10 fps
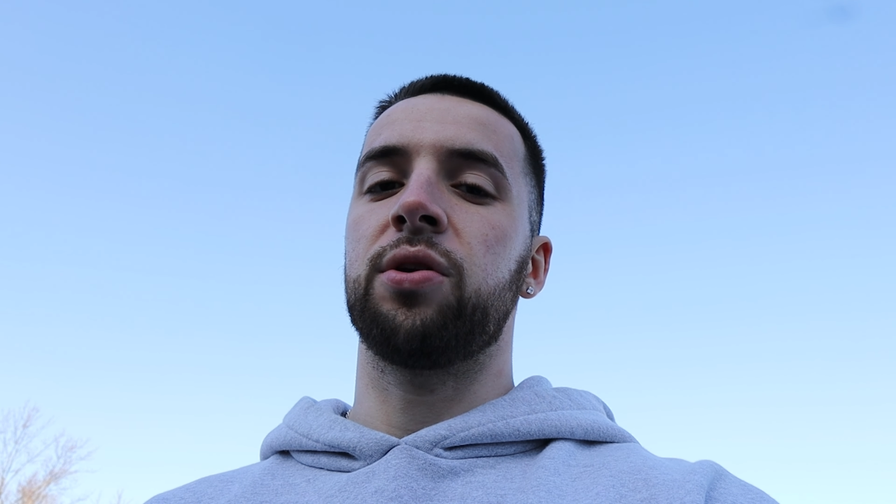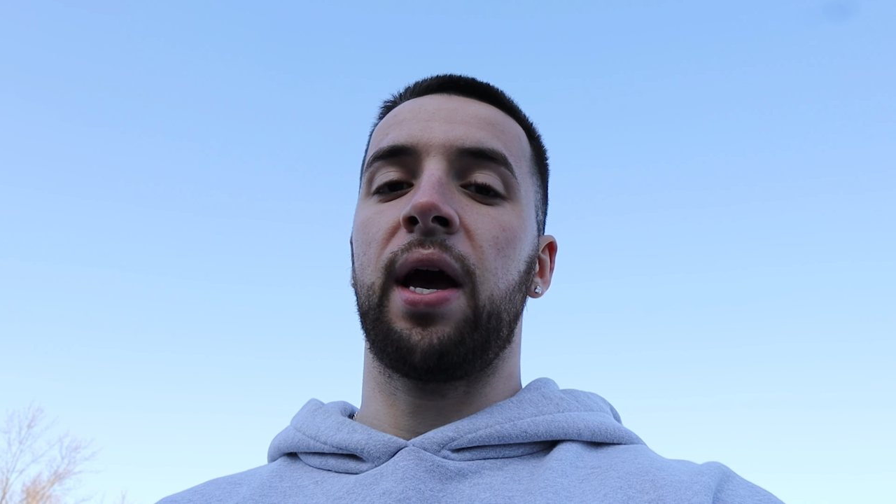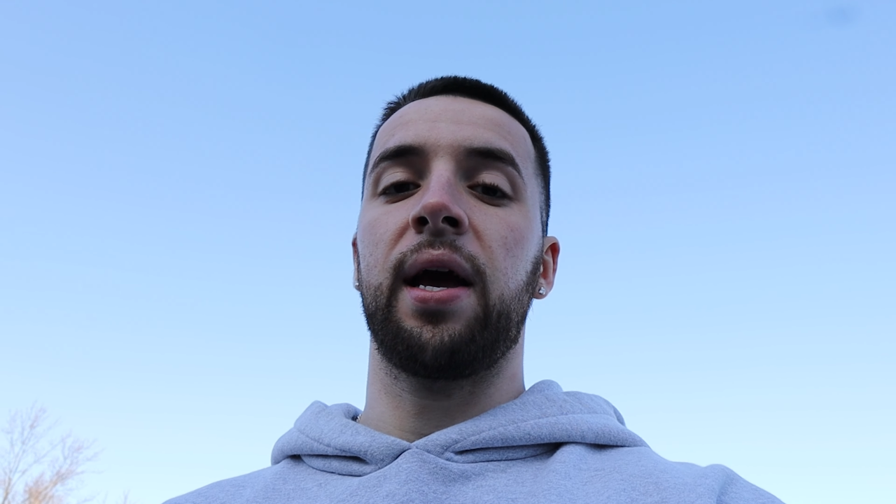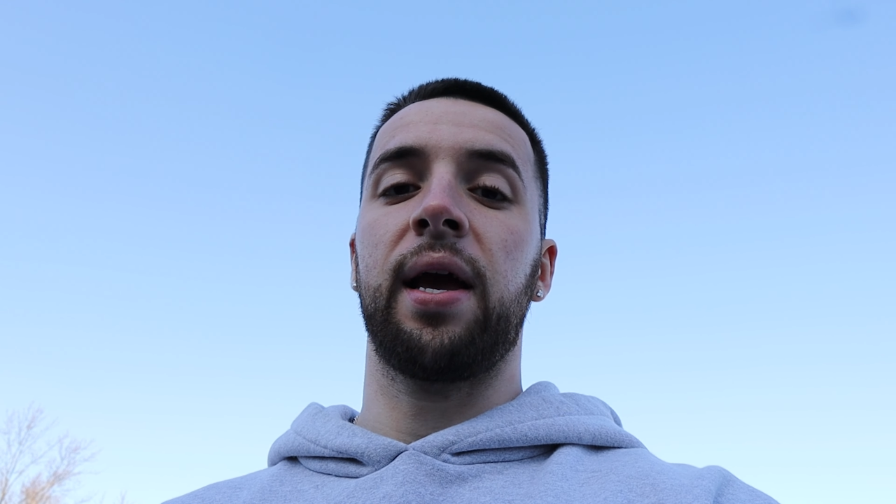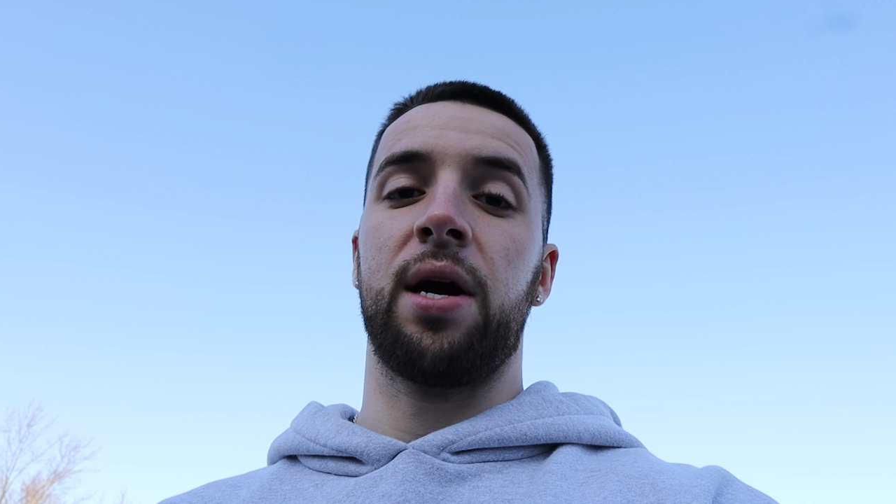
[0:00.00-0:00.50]
you
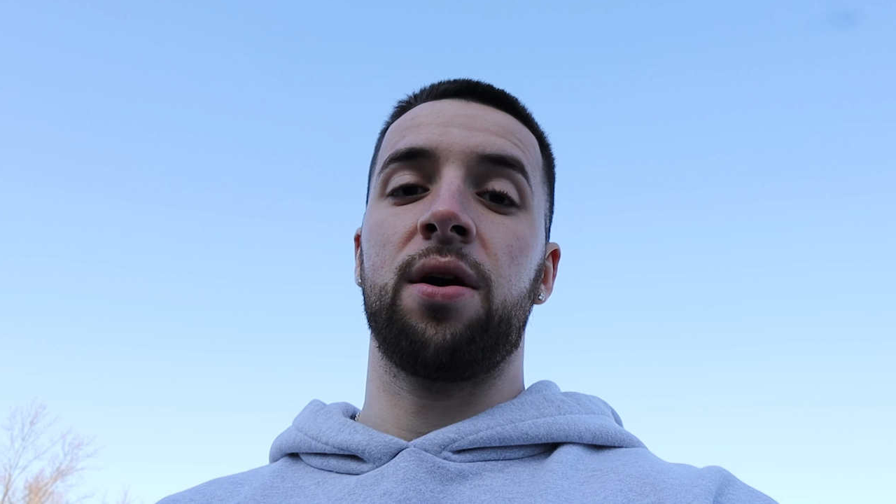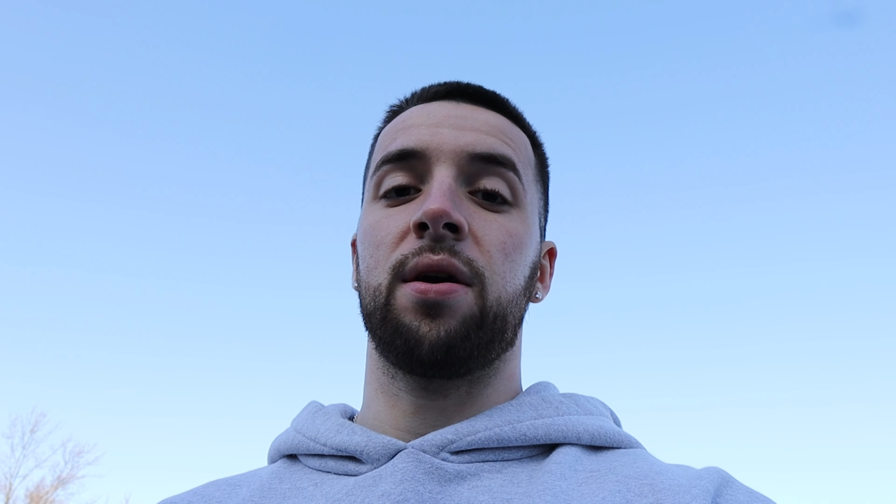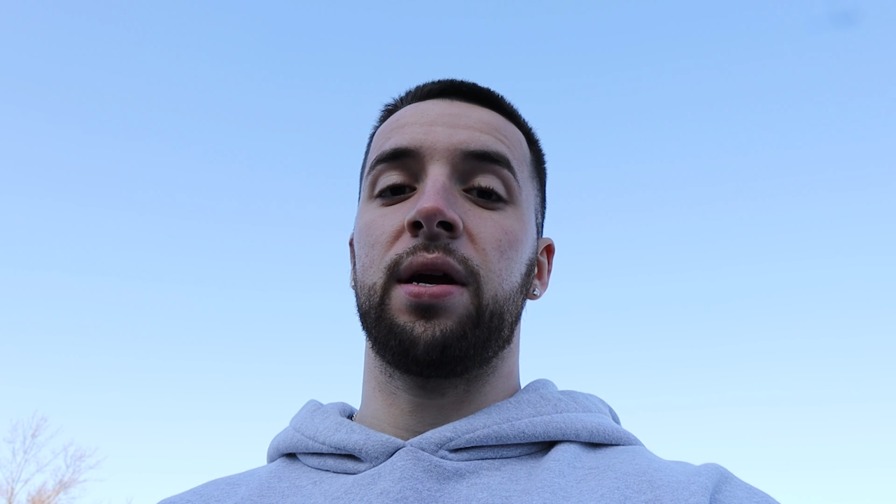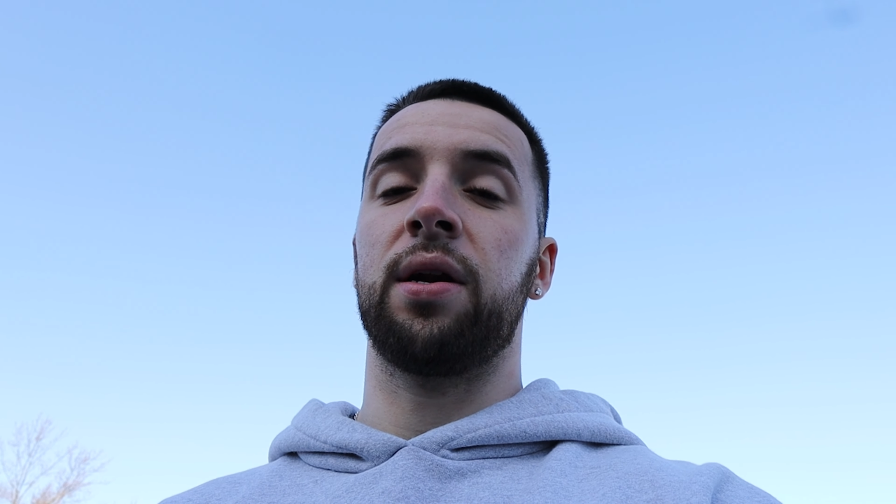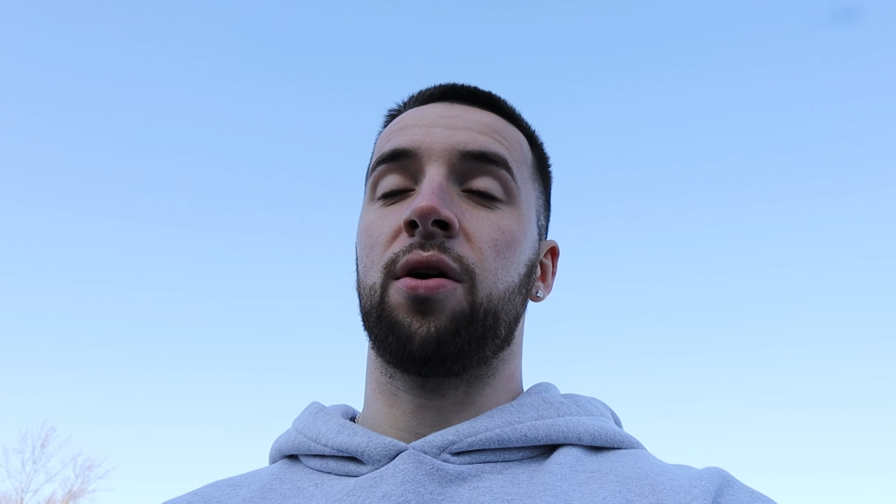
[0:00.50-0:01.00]
can get
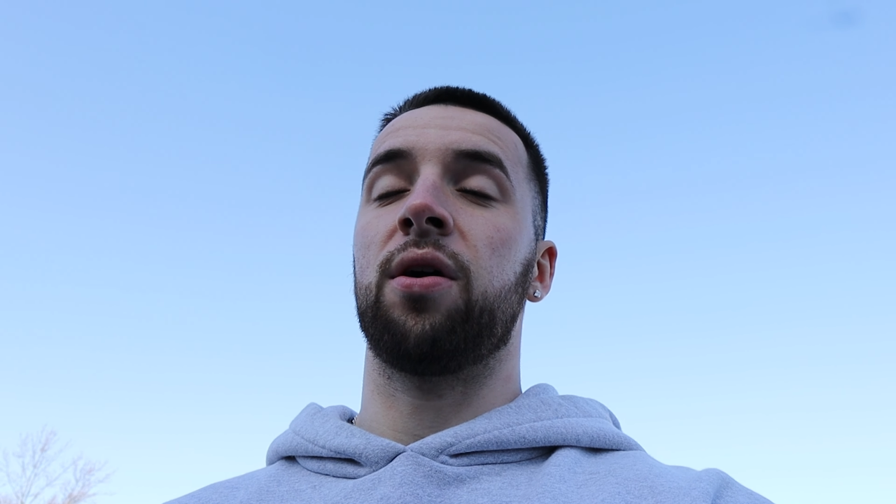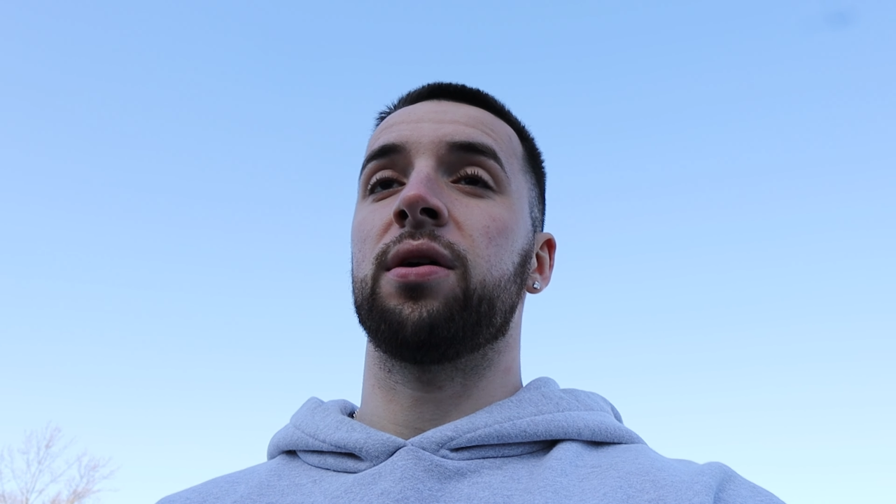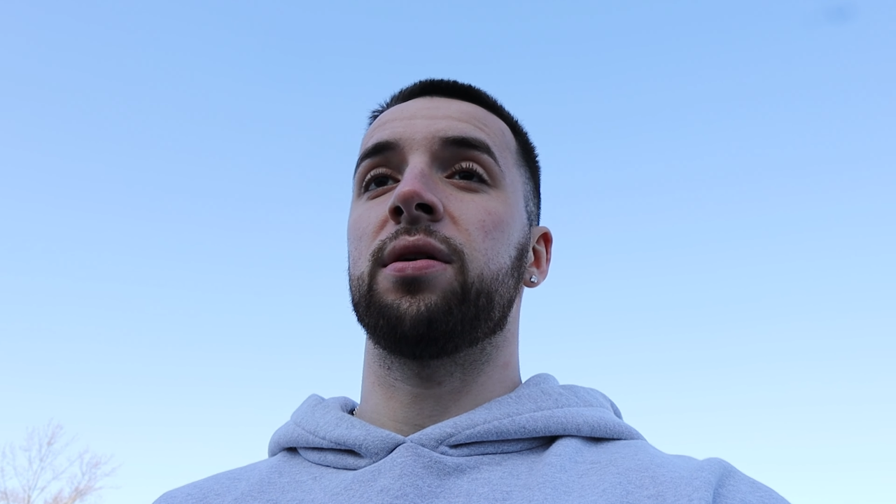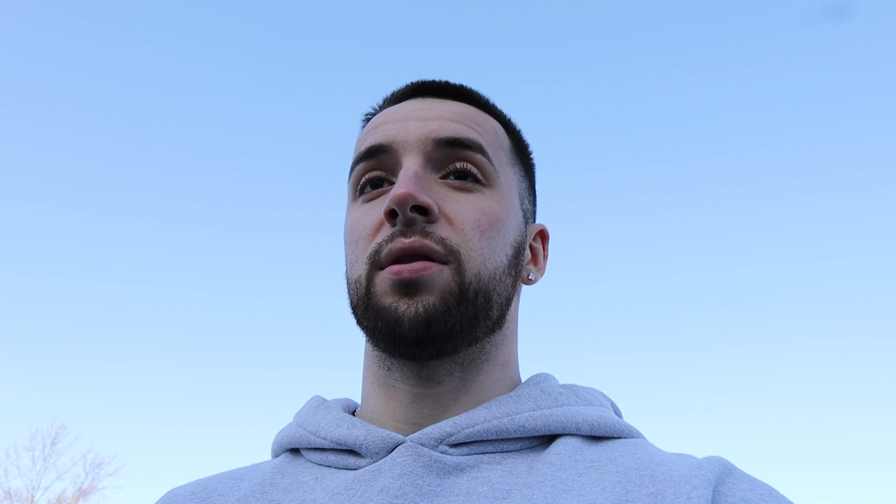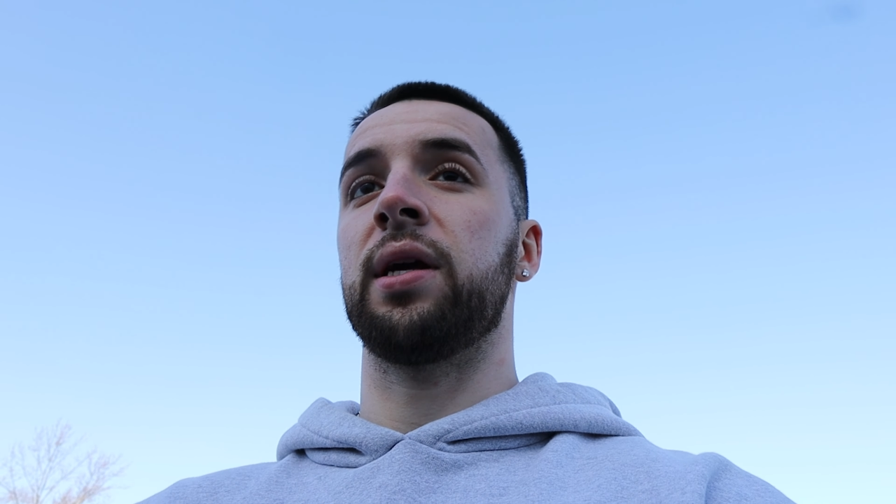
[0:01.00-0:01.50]
hurt in a
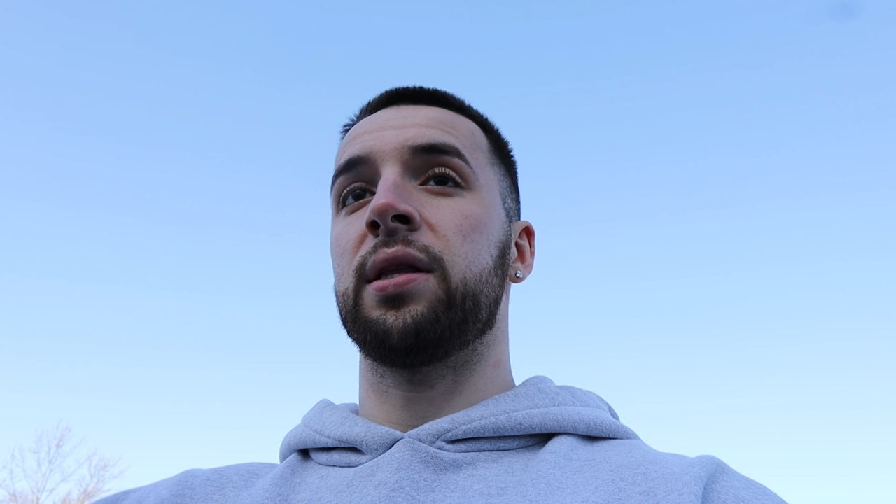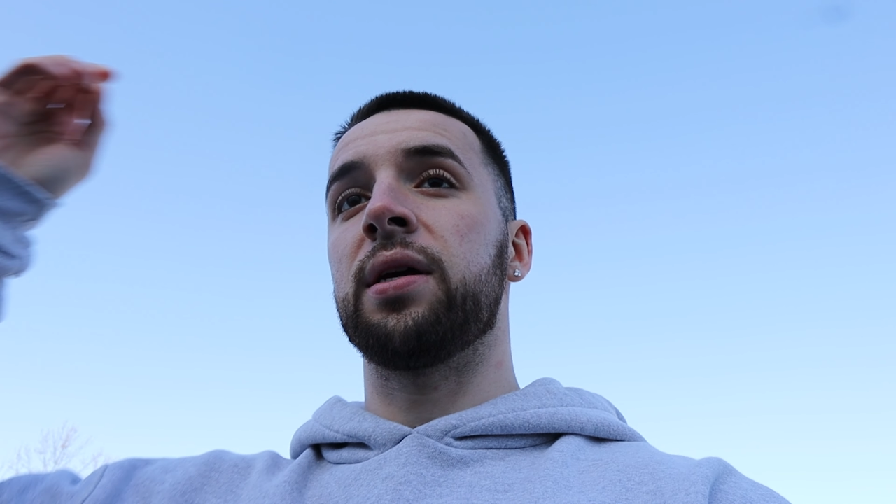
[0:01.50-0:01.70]
car like